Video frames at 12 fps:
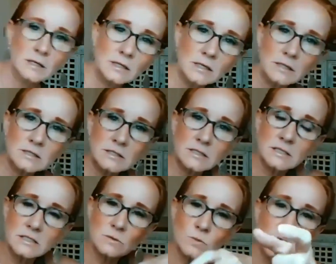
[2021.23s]
It is
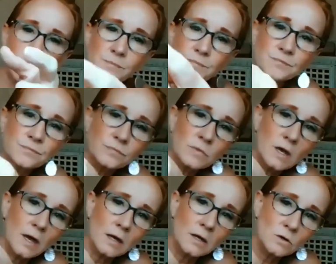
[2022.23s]
this one.
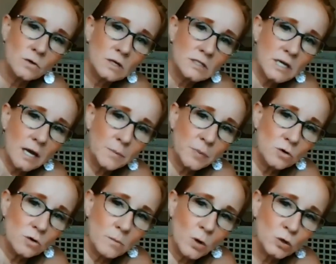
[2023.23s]
Okay. You can type
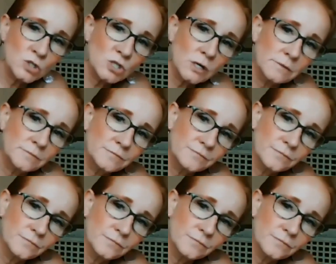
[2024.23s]
in your emotion